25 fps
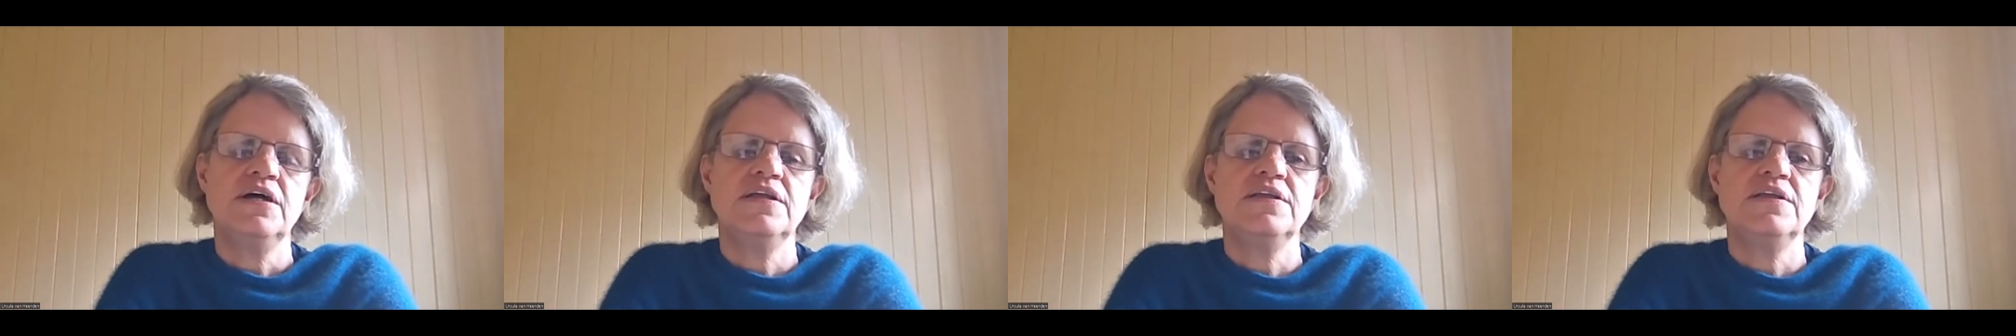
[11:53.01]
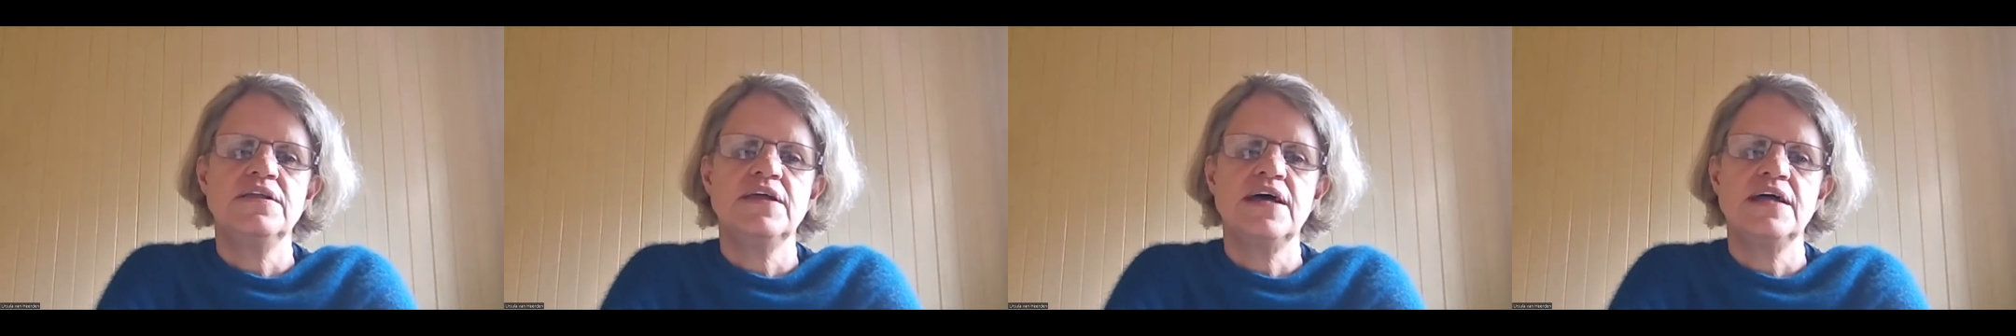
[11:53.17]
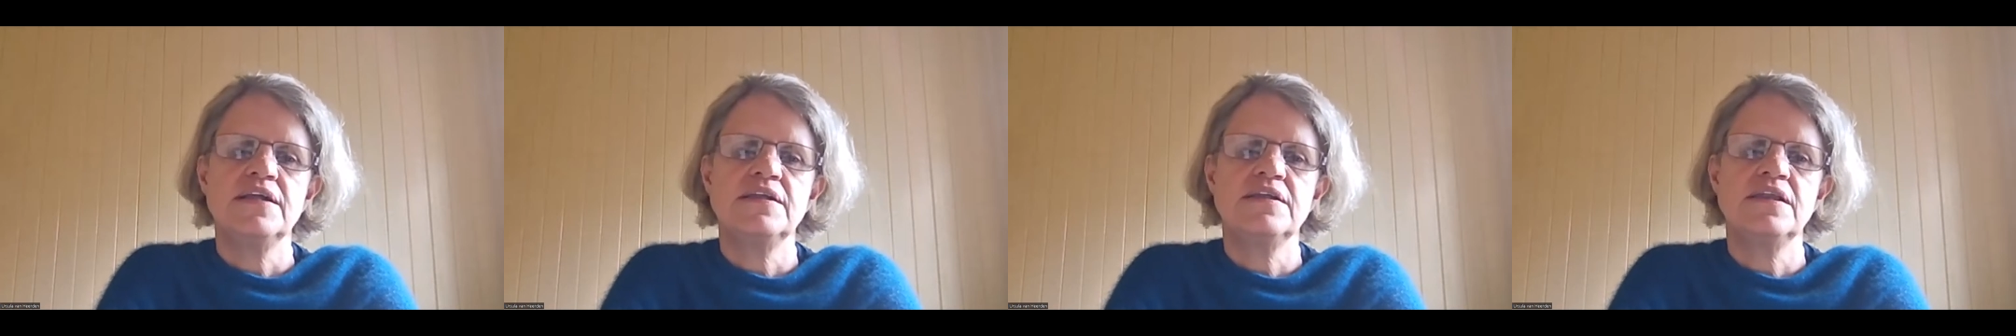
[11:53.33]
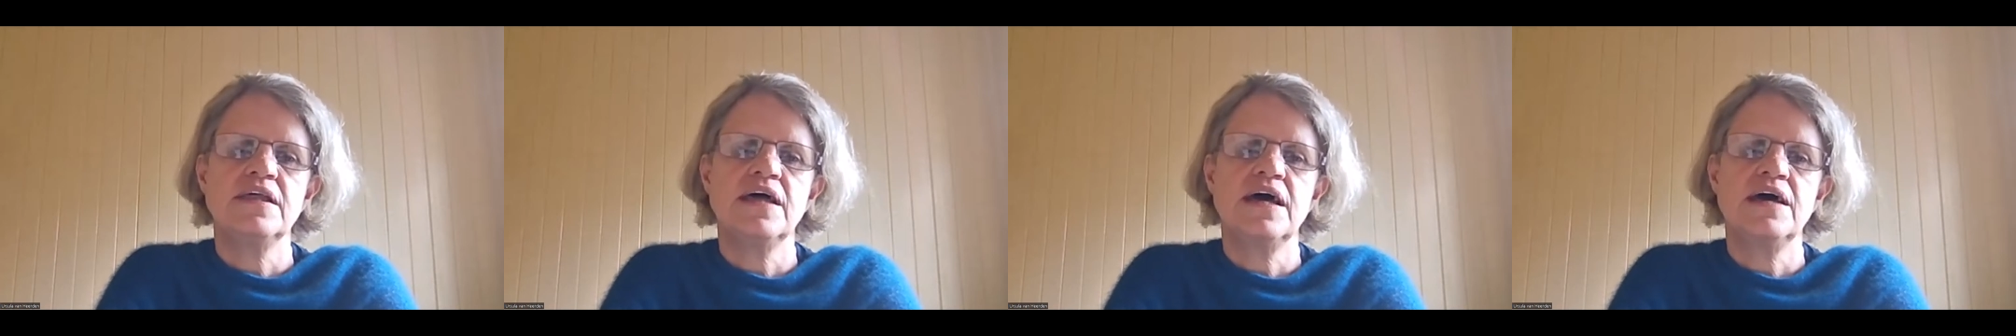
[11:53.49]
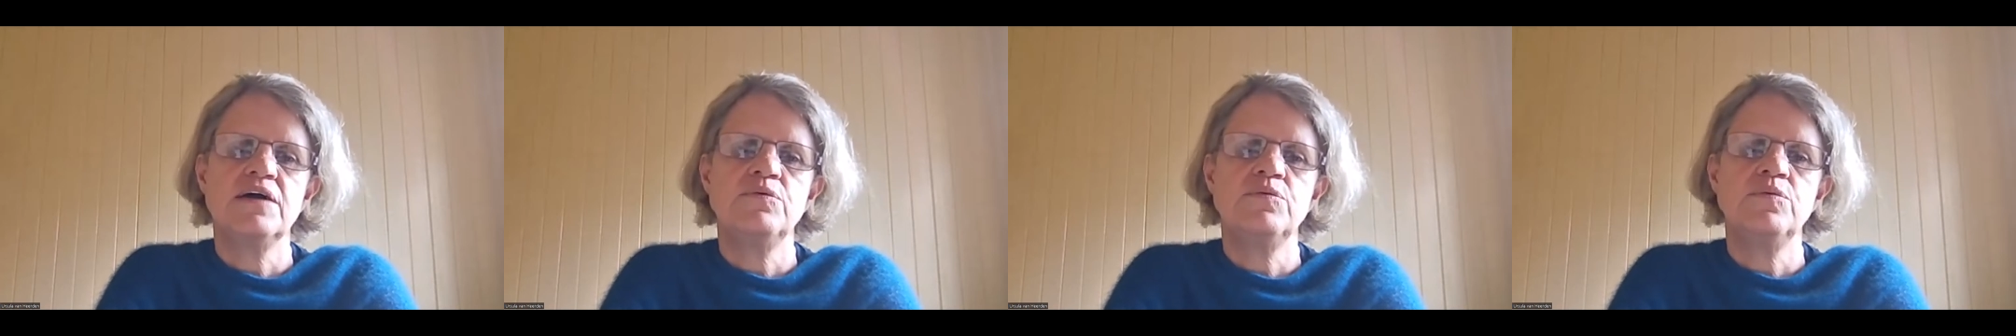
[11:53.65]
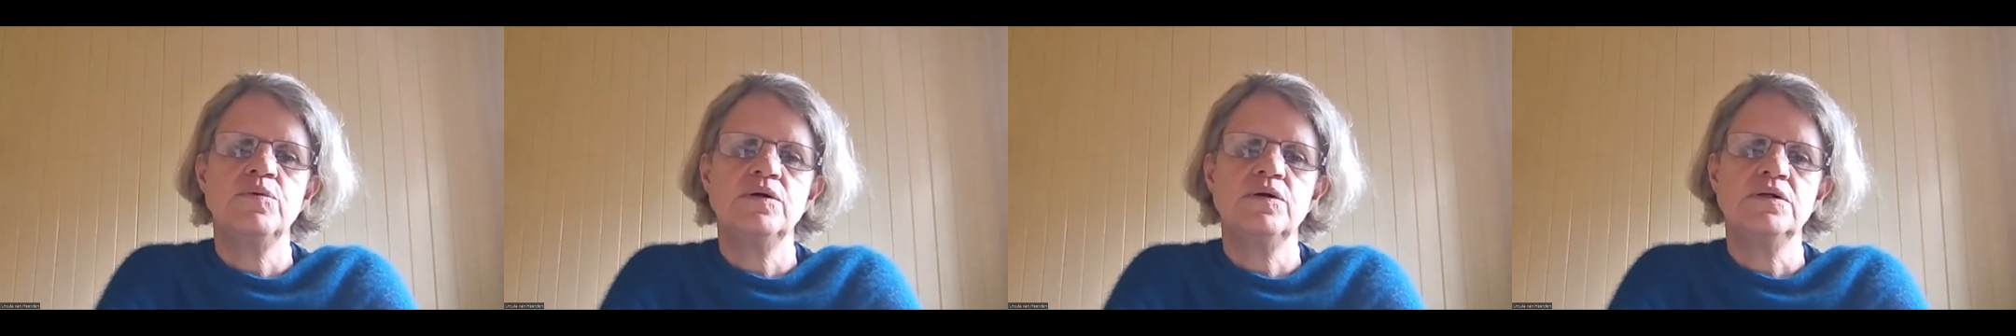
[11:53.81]
that
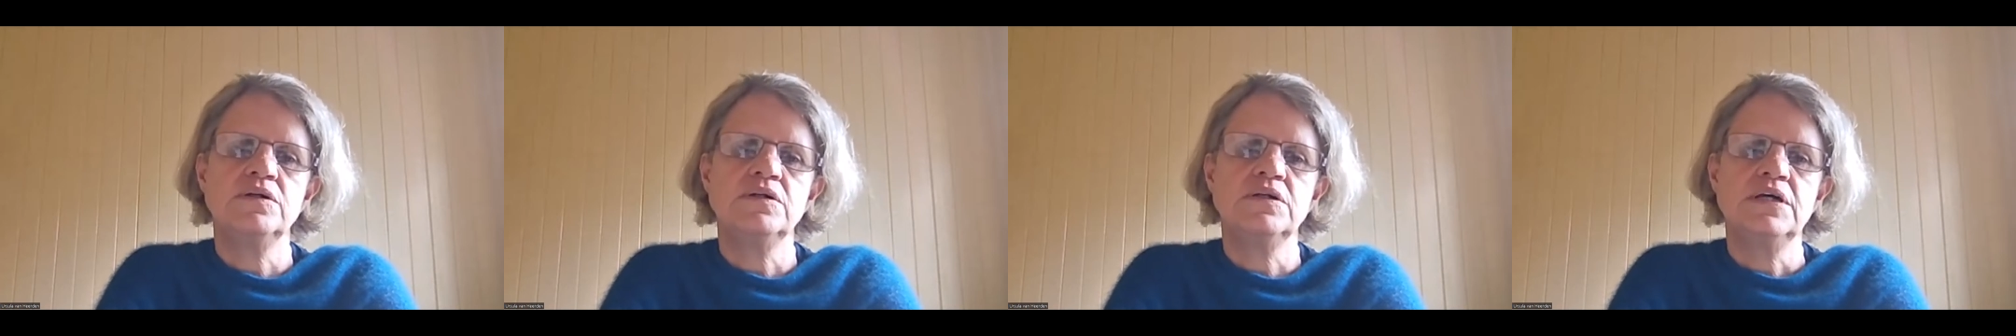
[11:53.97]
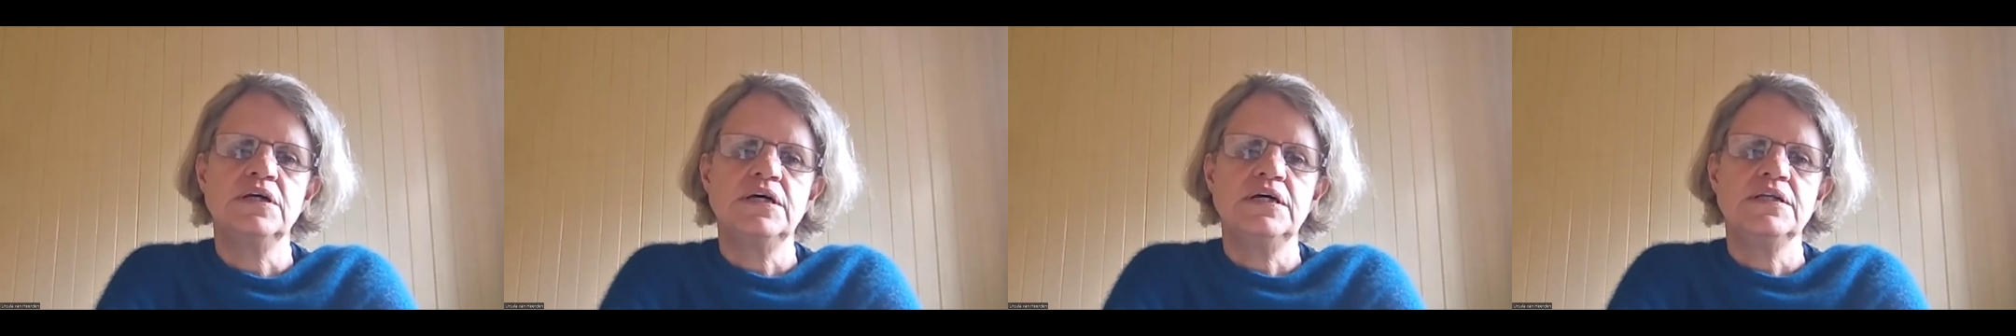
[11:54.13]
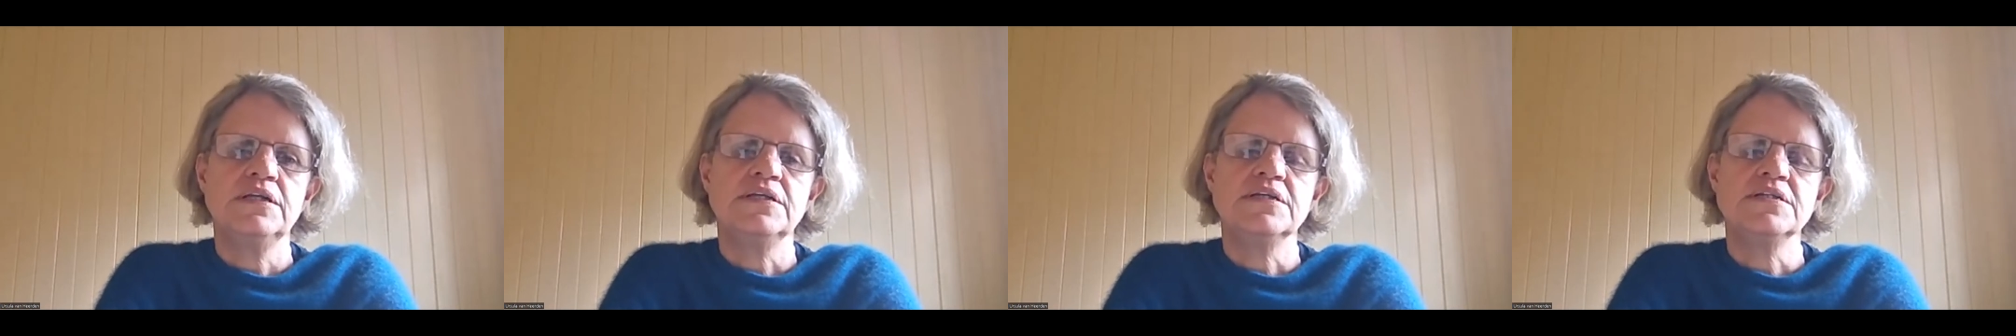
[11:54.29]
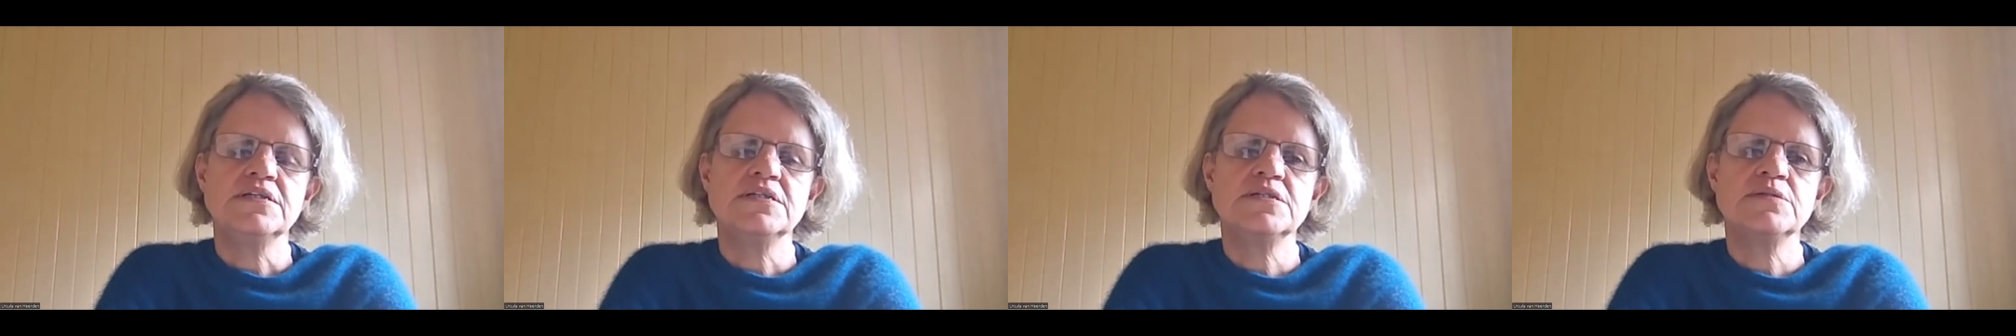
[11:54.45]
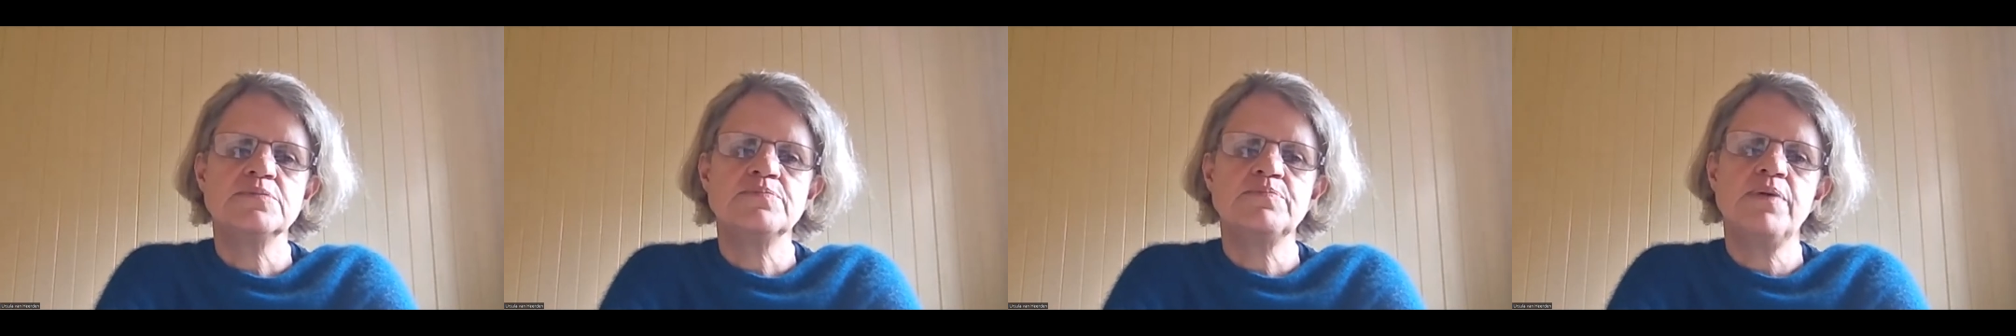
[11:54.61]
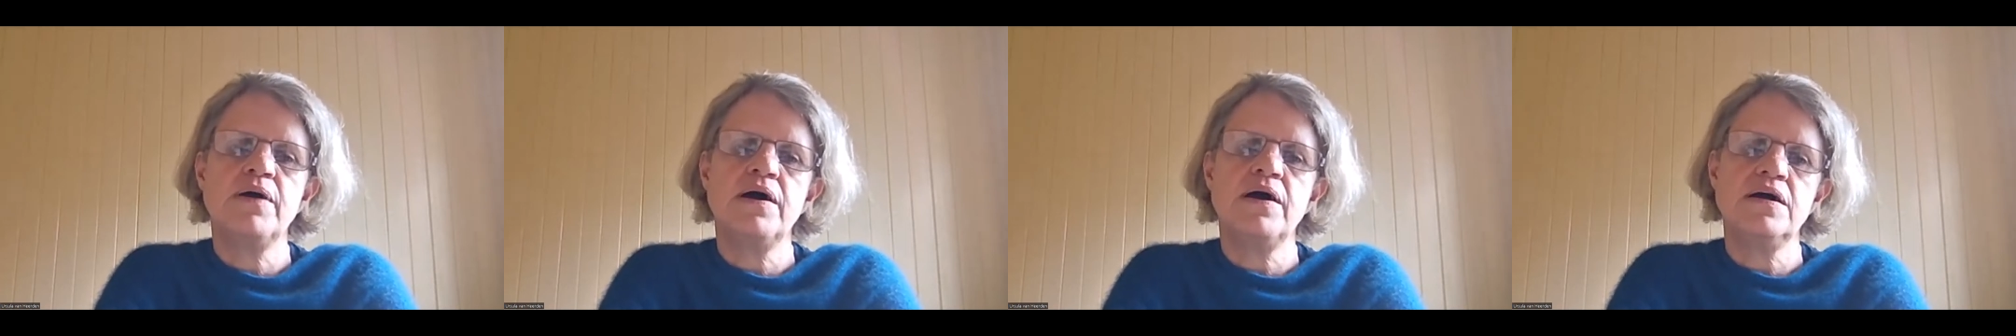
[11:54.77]
they will
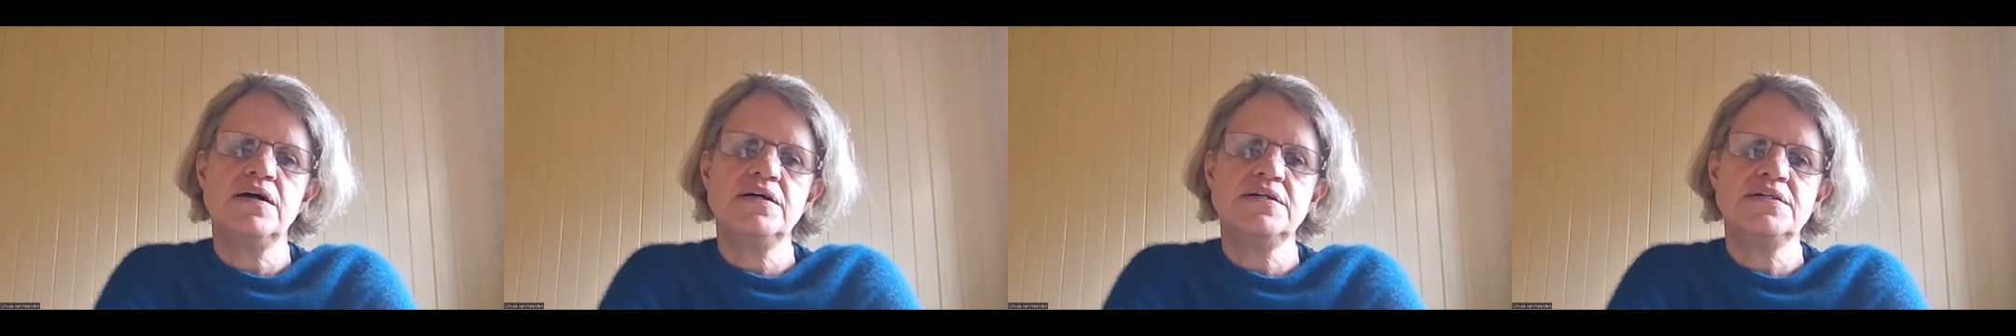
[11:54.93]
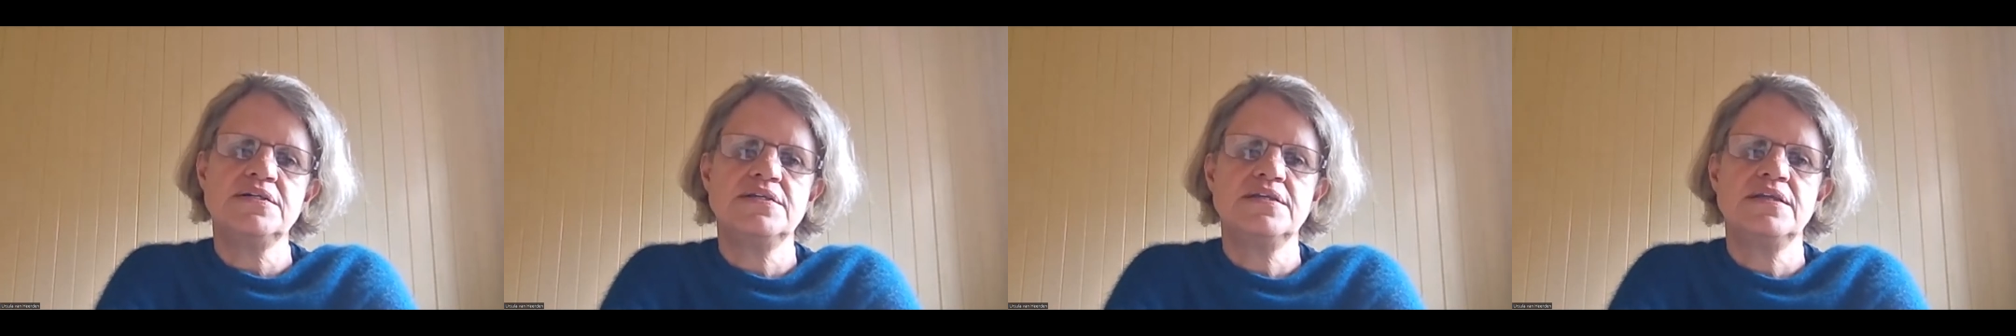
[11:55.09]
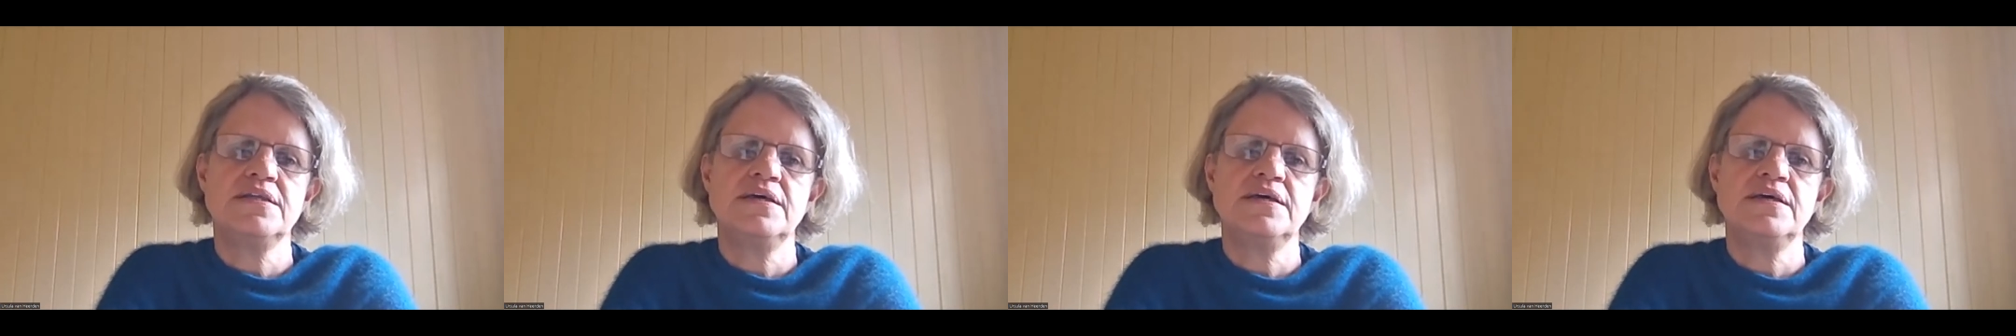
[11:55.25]
despise